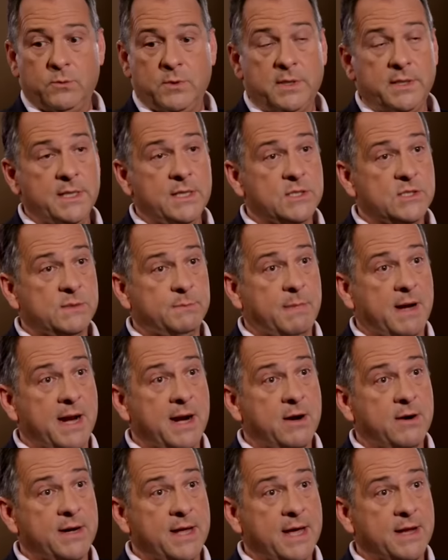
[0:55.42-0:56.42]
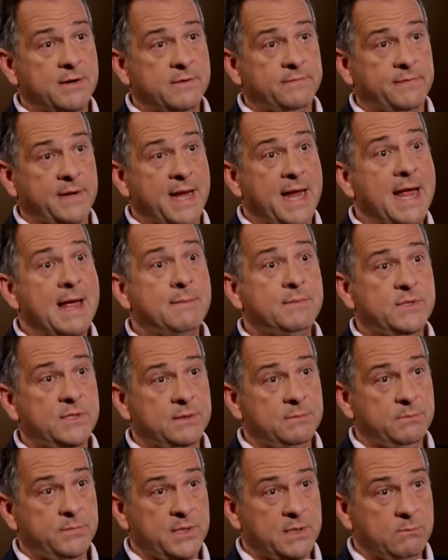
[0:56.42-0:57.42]
really inspired out of
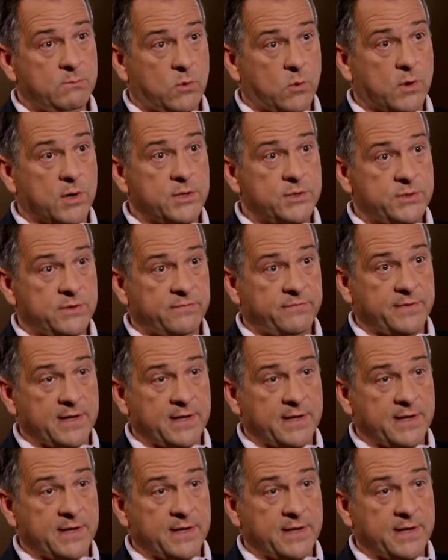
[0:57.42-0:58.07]
Hampton being right. born into your